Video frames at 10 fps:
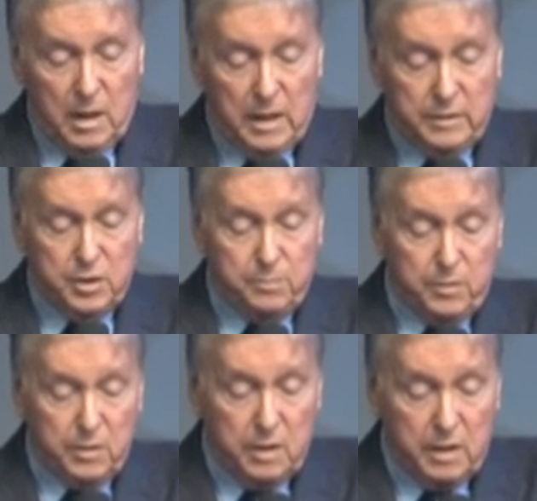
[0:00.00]
And the
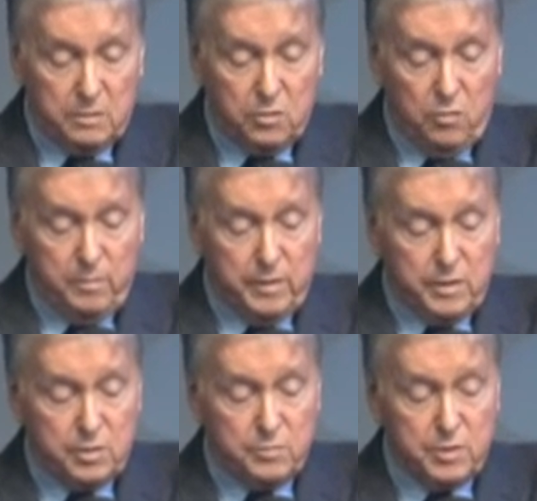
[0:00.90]
Spirit told me
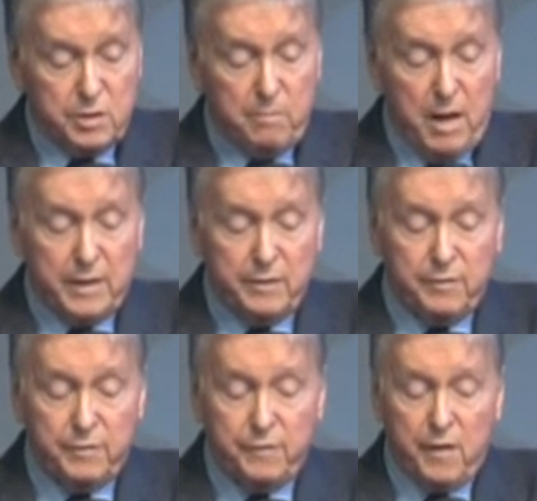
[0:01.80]
this was the mind of
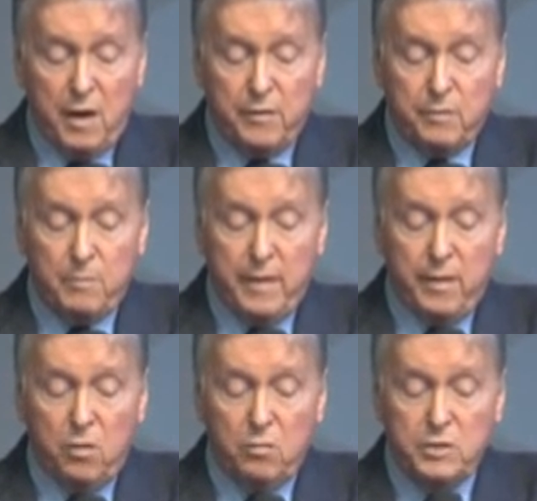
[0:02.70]
the Father by
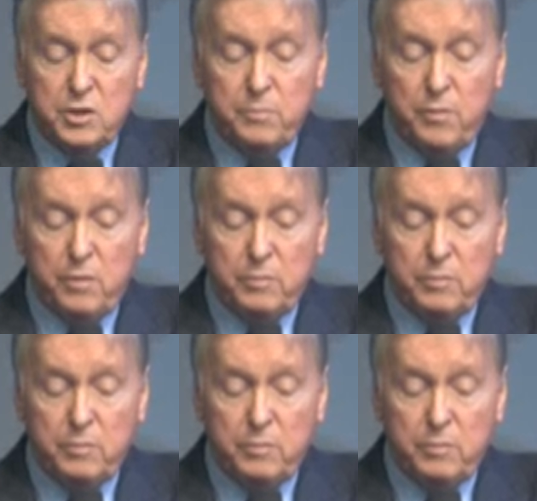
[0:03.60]
the Holy Spirit,